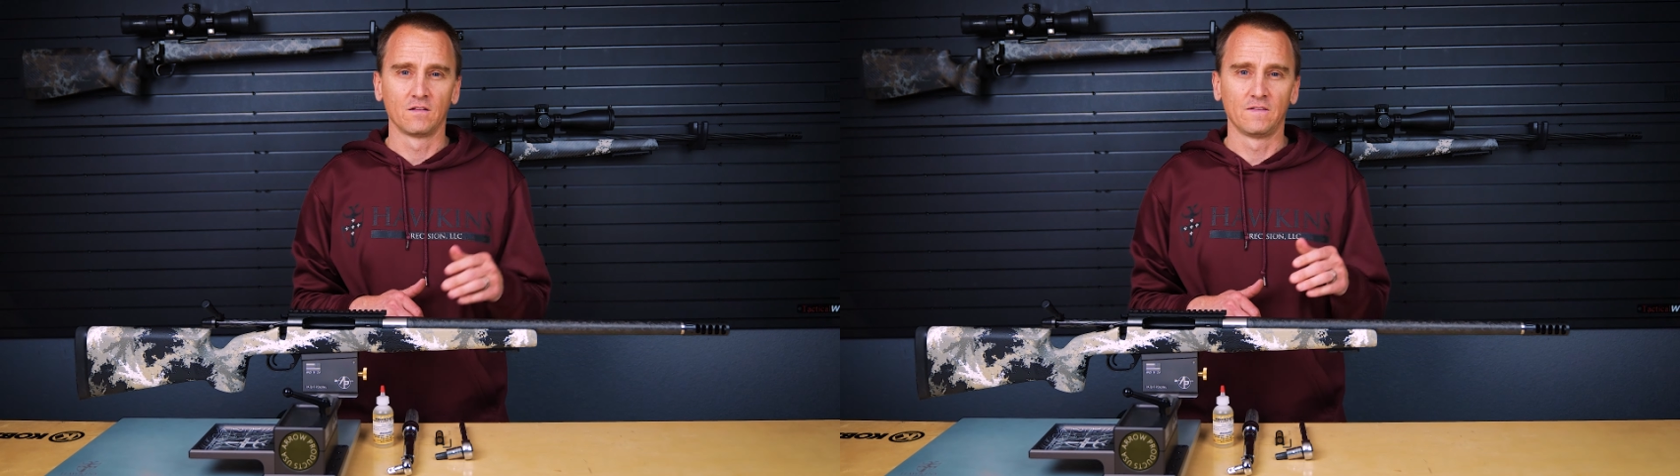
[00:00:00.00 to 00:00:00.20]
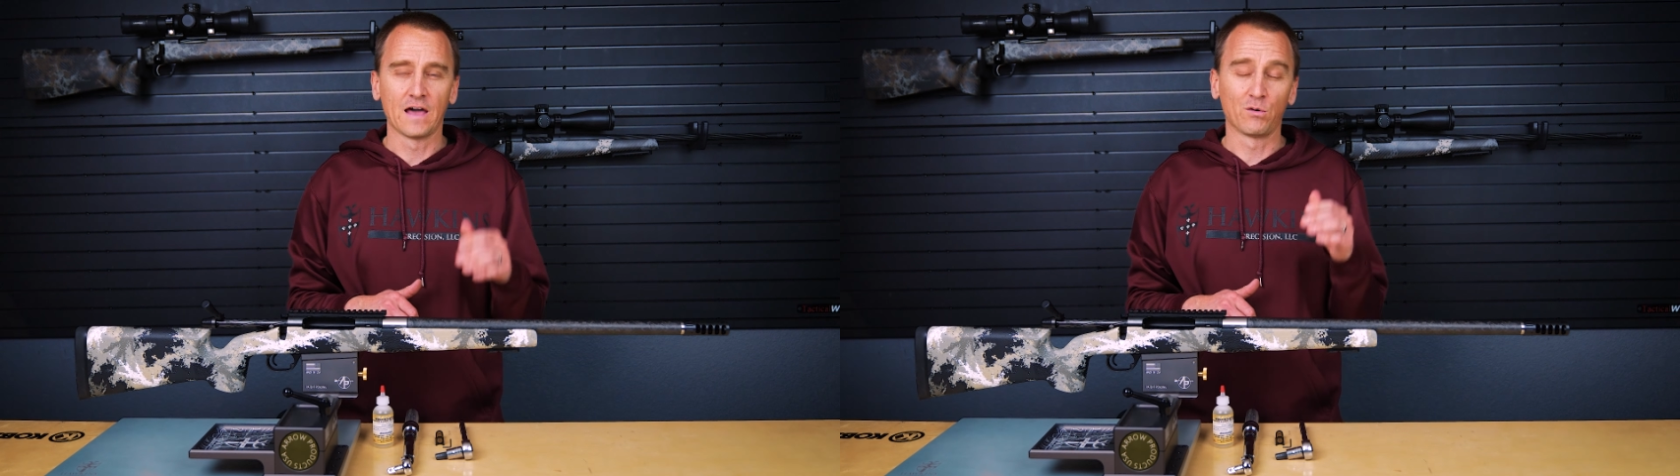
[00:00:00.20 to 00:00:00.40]

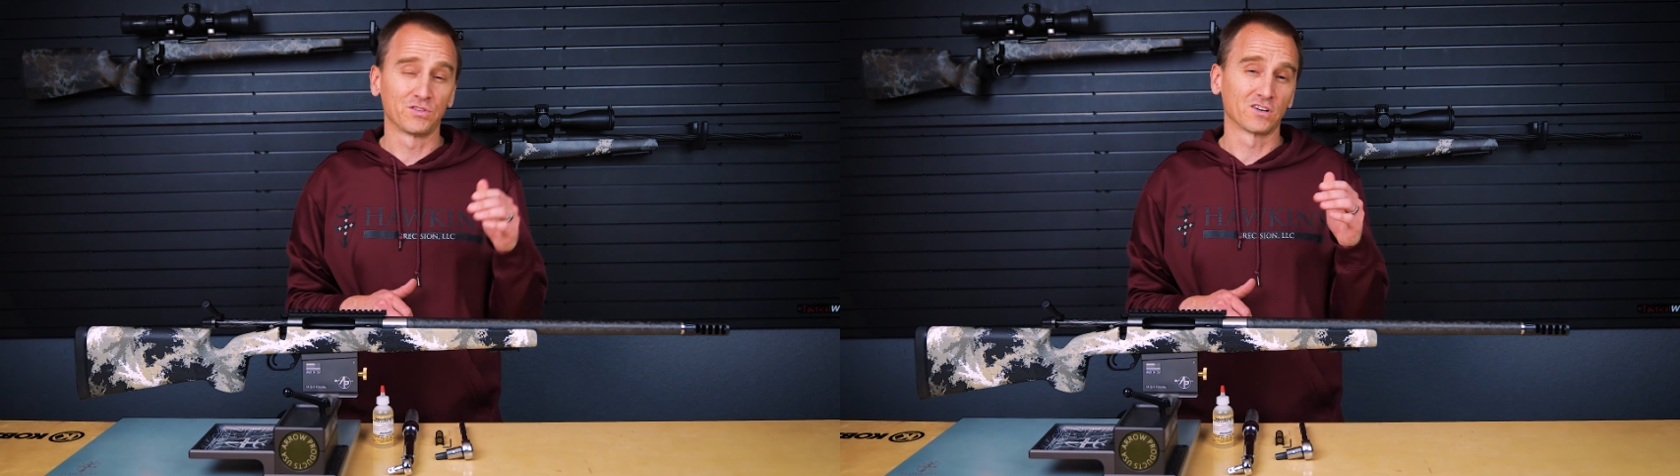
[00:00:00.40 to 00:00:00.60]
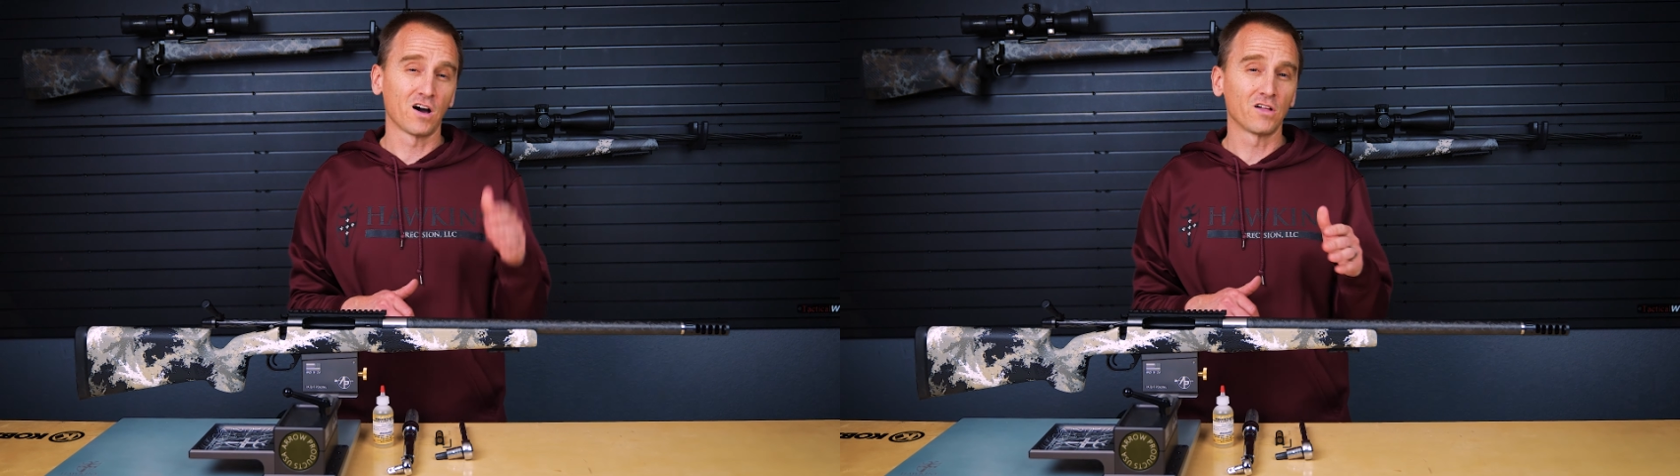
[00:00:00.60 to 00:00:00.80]
Now with
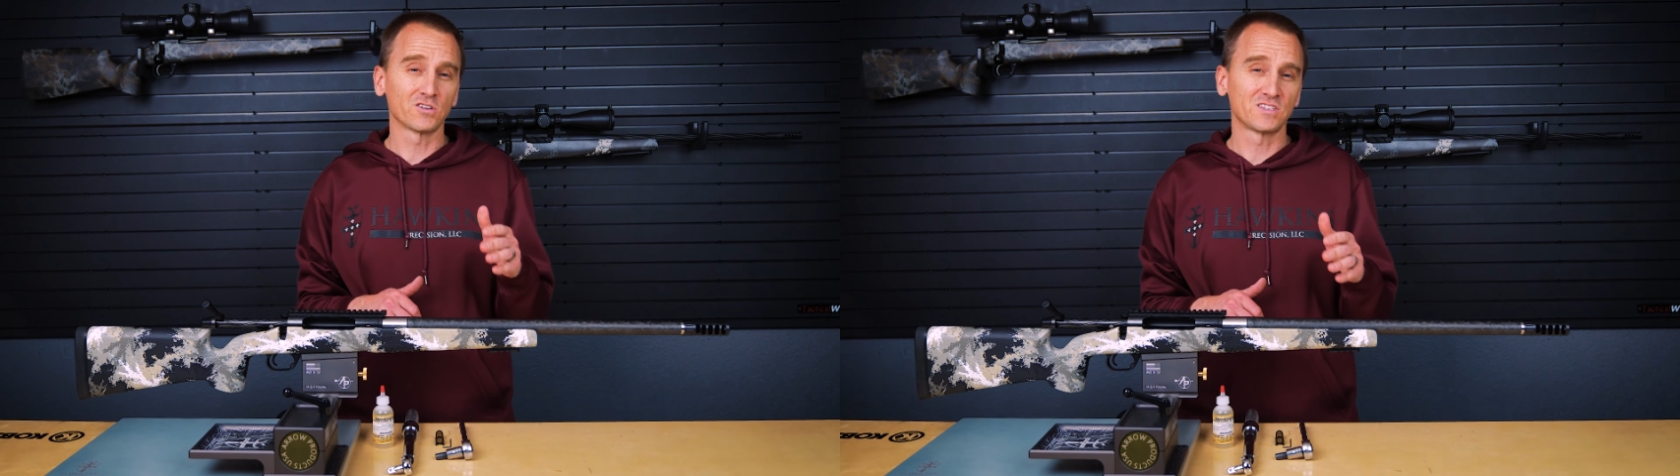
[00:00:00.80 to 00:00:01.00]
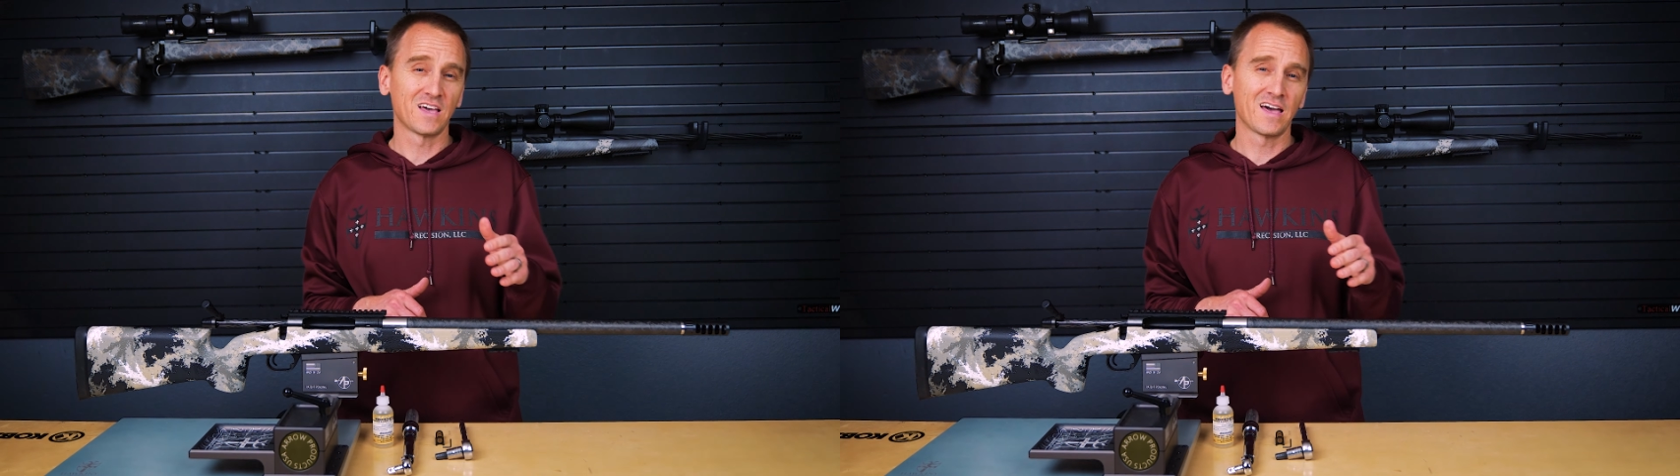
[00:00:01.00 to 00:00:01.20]
the collar
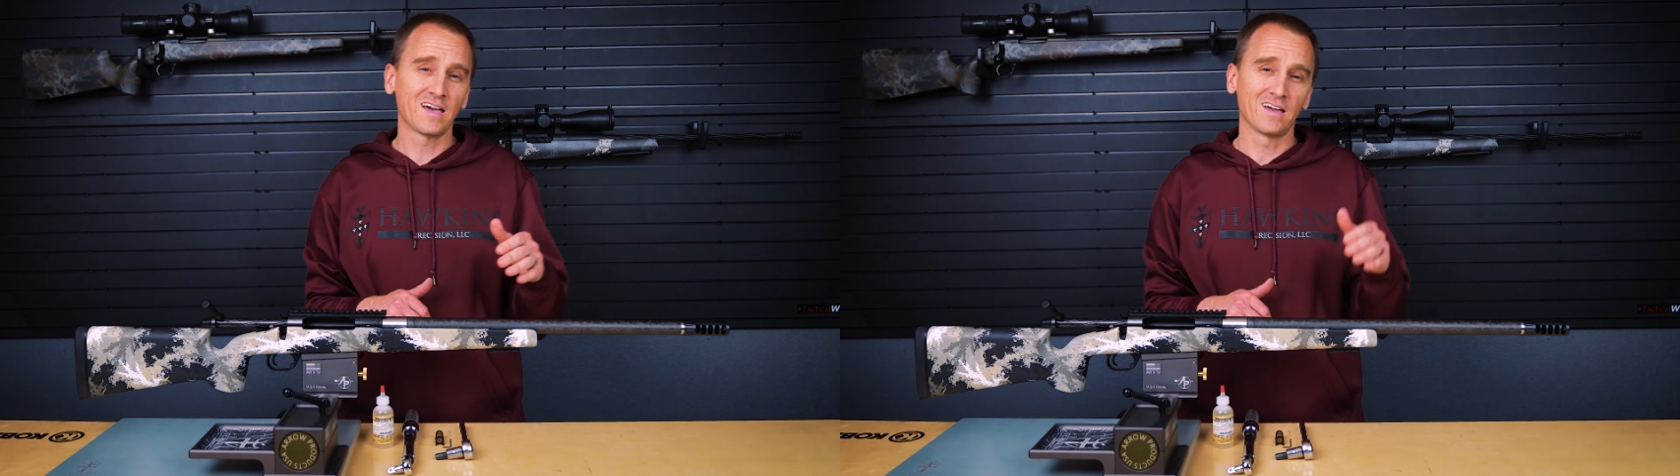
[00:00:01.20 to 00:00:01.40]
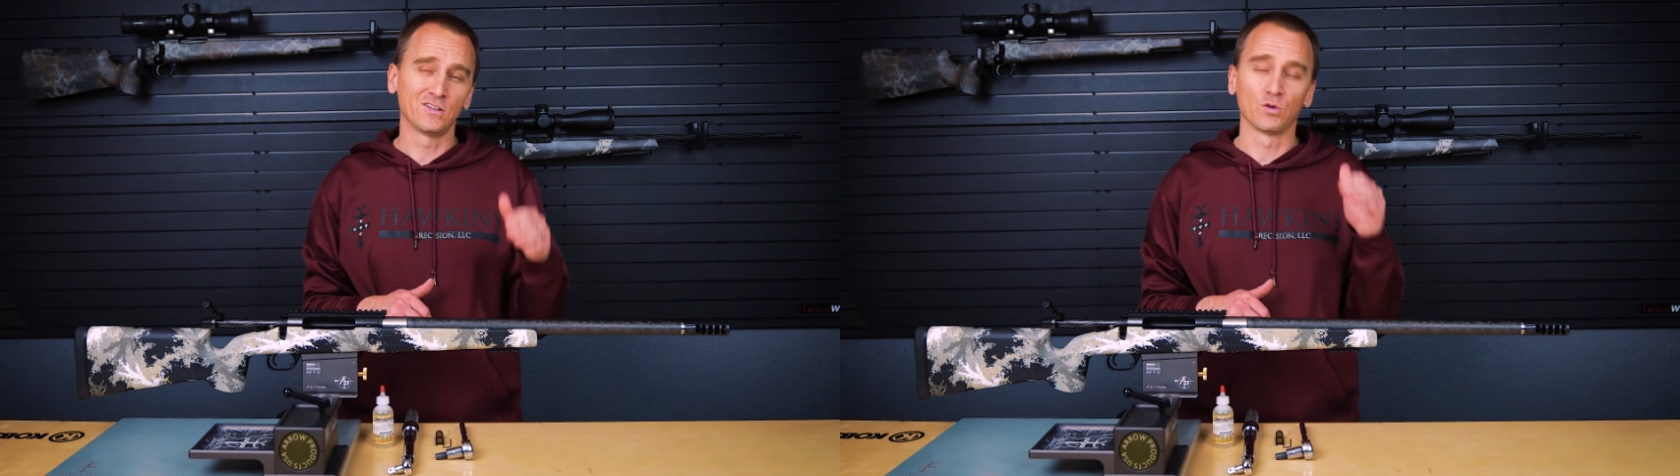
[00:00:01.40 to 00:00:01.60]
set
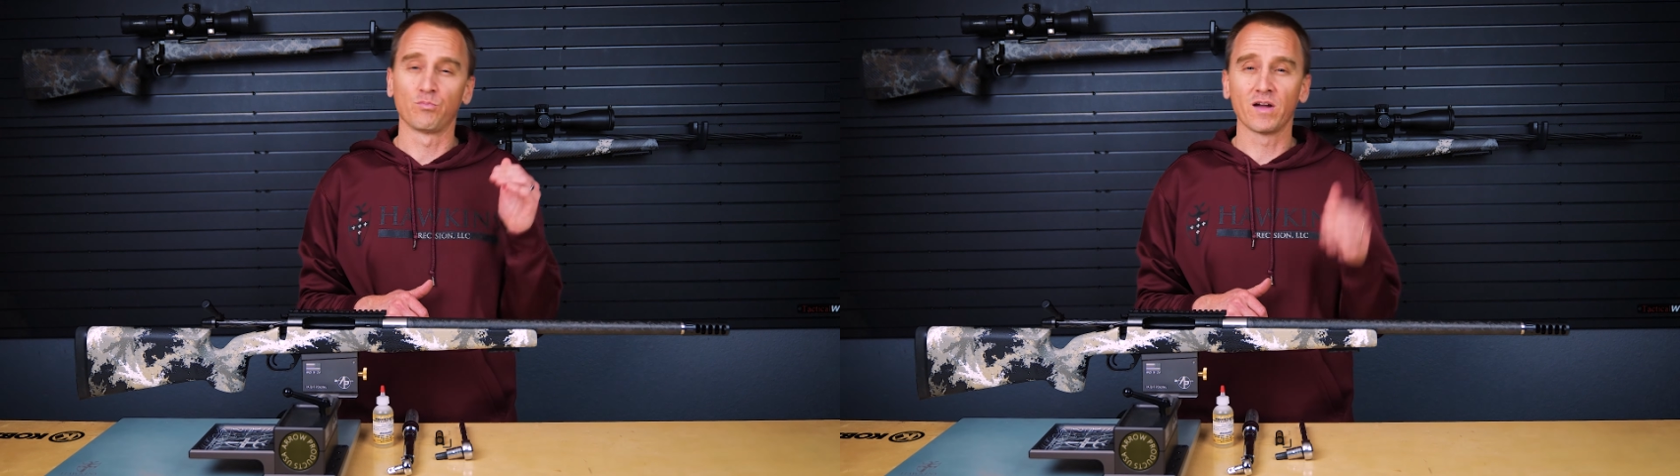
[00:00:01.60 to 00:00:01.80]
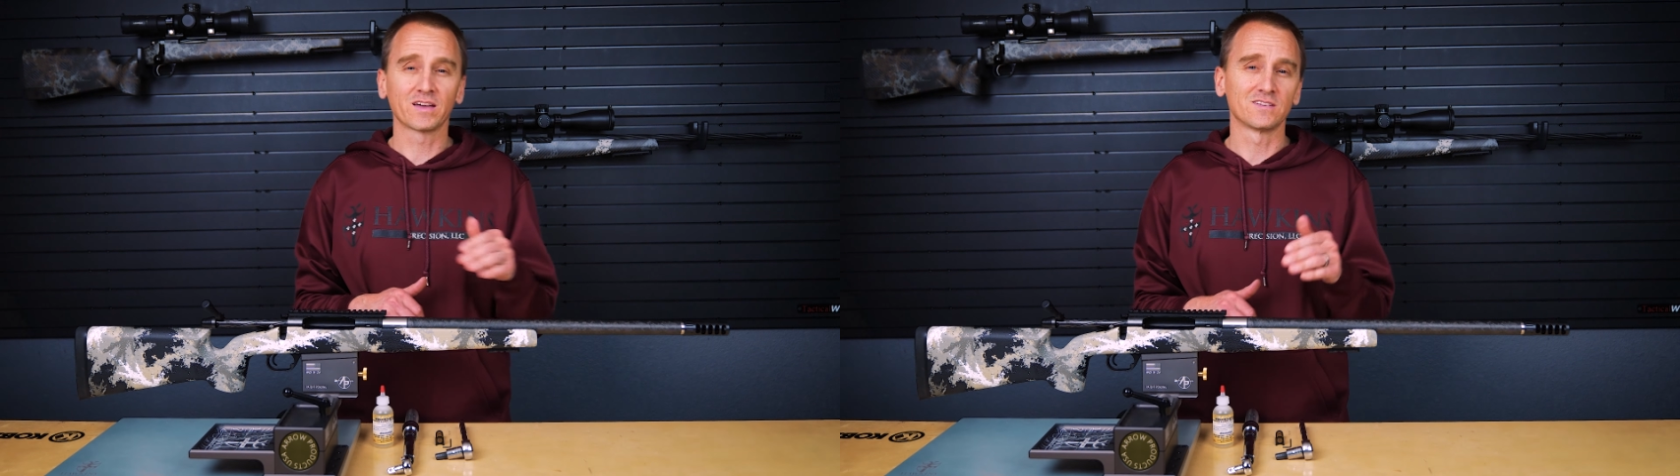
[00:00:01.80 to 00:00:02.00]
and your
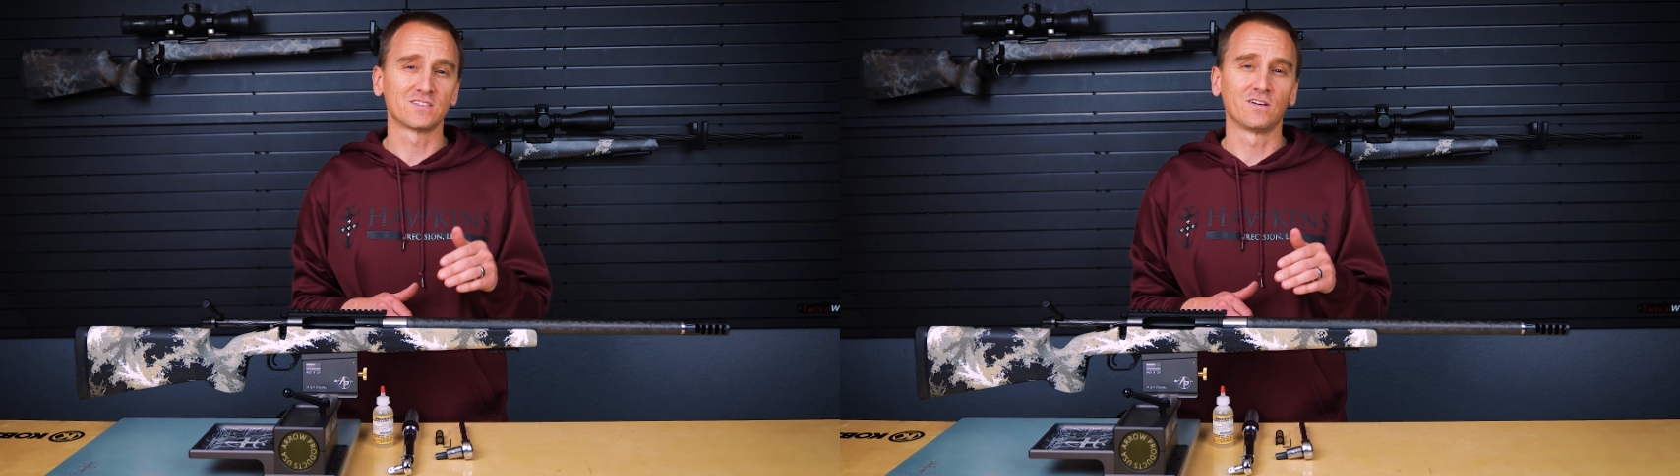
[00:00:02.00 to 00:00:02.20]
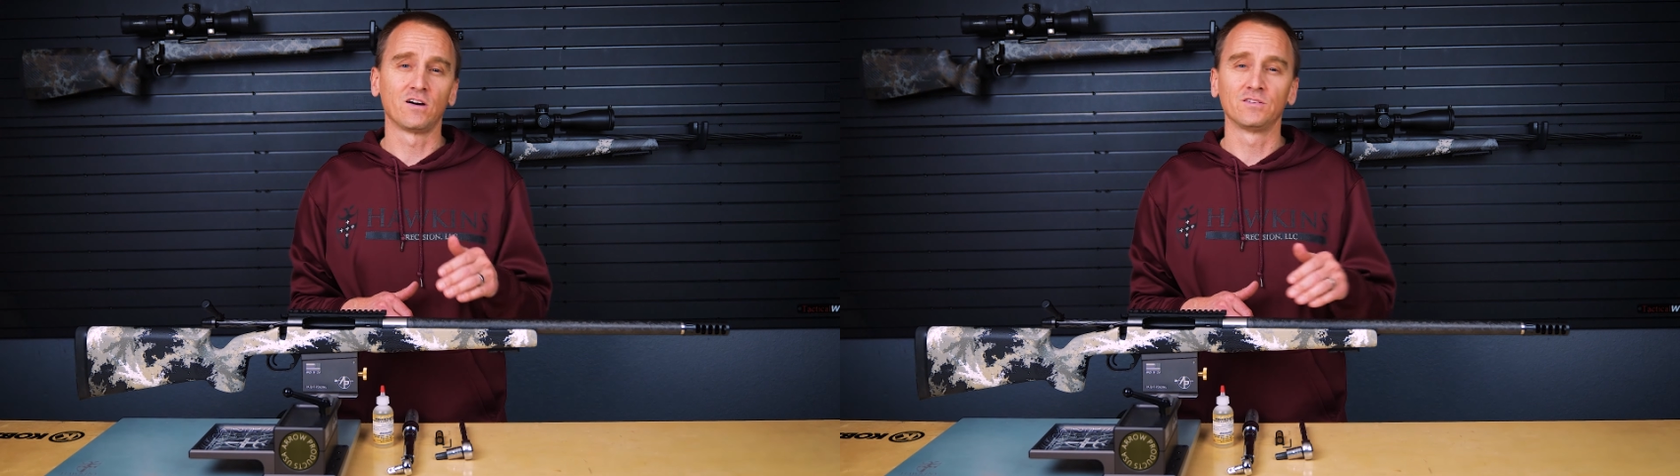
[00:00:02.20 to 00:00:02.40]
brake
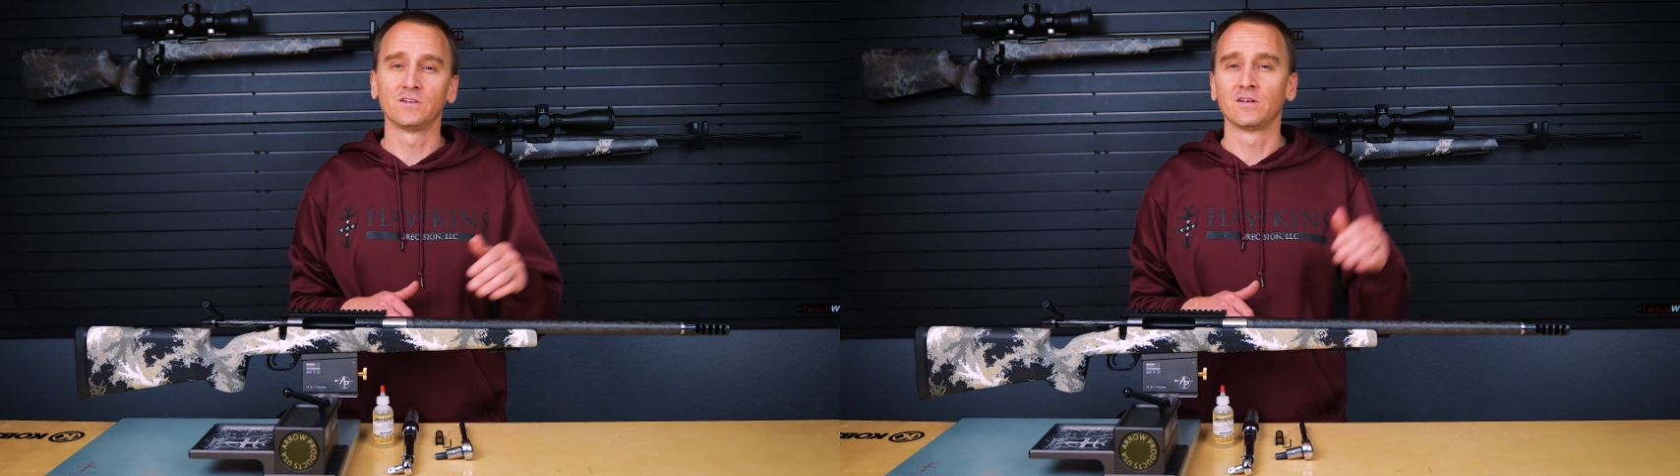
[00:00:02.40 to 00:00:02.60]
installed,